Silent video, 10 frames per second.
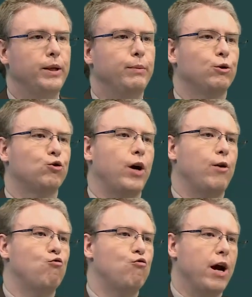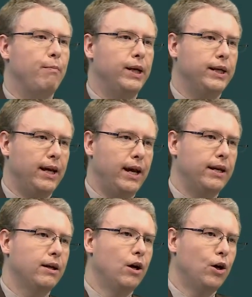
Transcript: People try and replicate